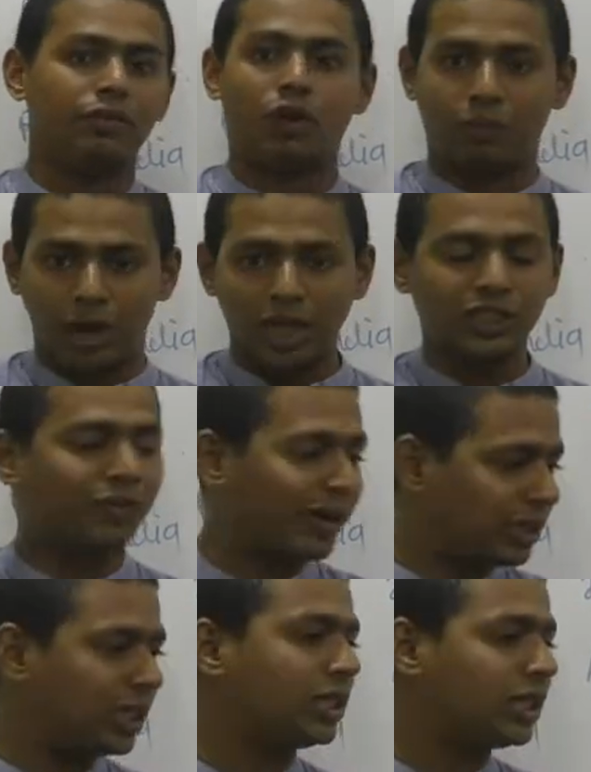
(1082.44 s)
From last
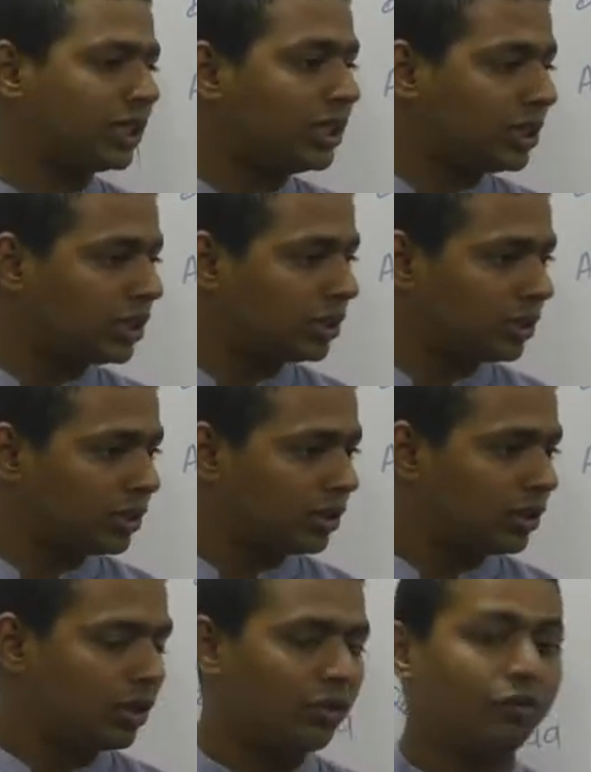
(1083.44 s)
5-6 years,
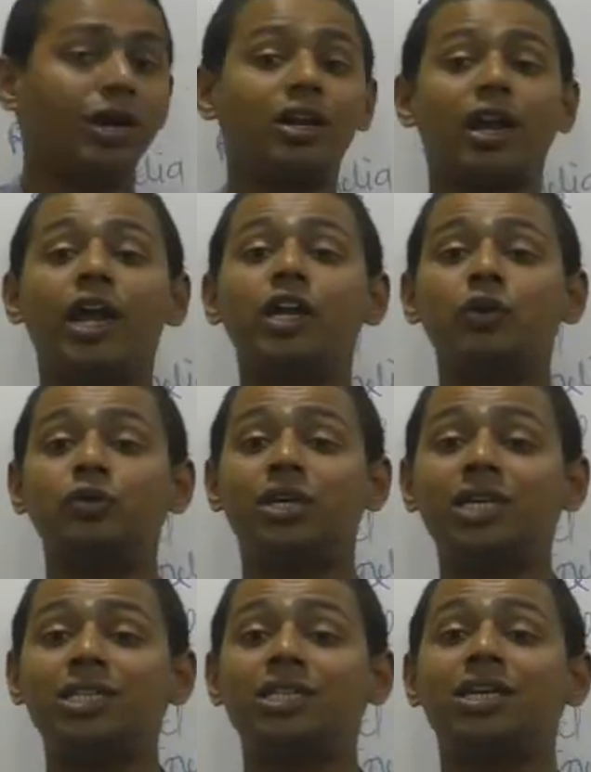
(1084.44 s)
we are trying to
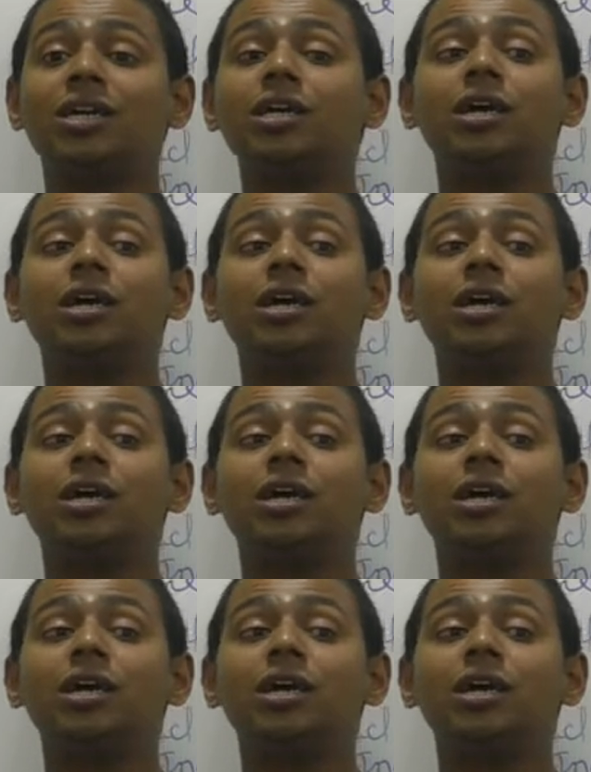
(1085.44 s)
just